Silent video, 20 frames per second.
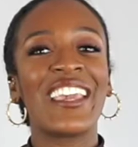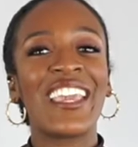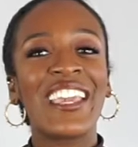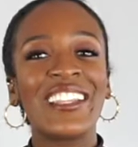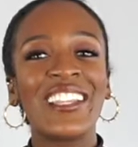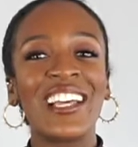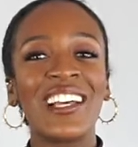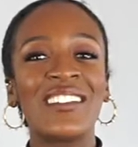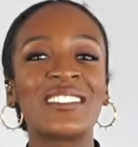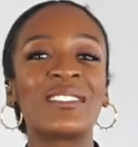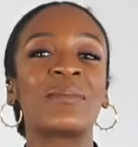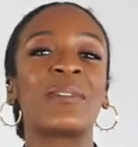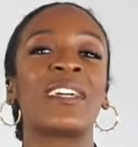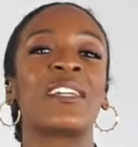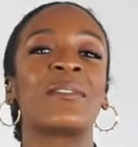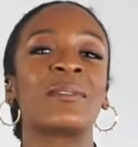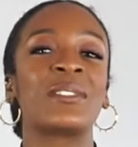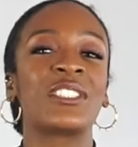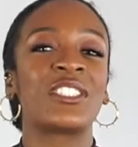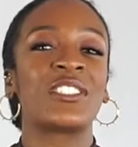Hey loves,
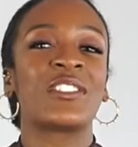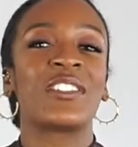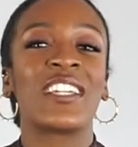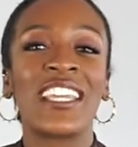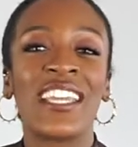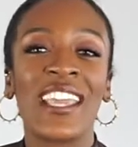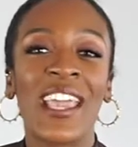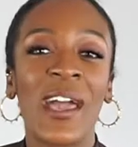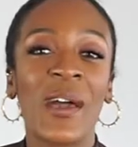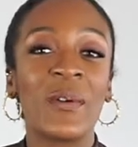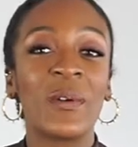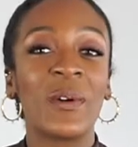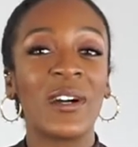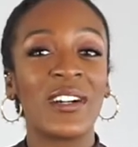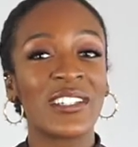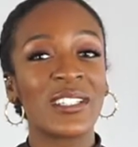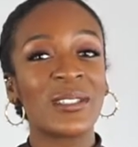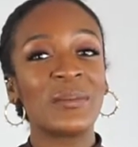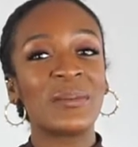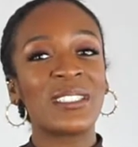my name is Cherri and
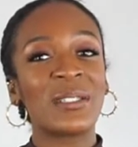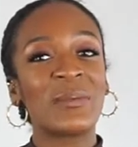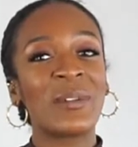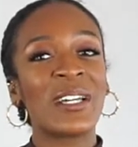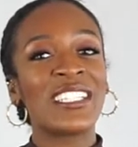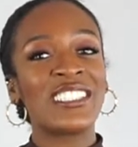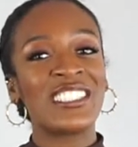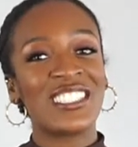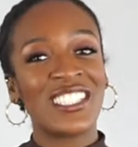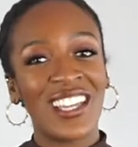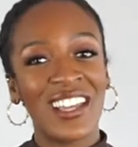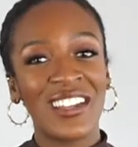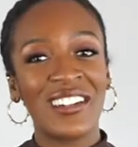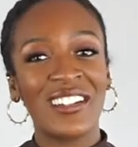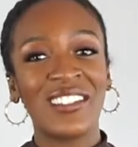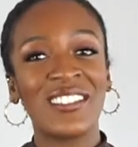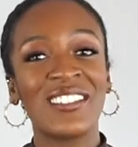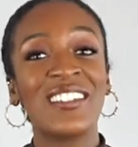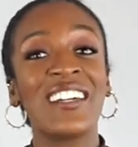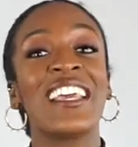welcome to my
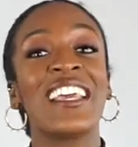channel.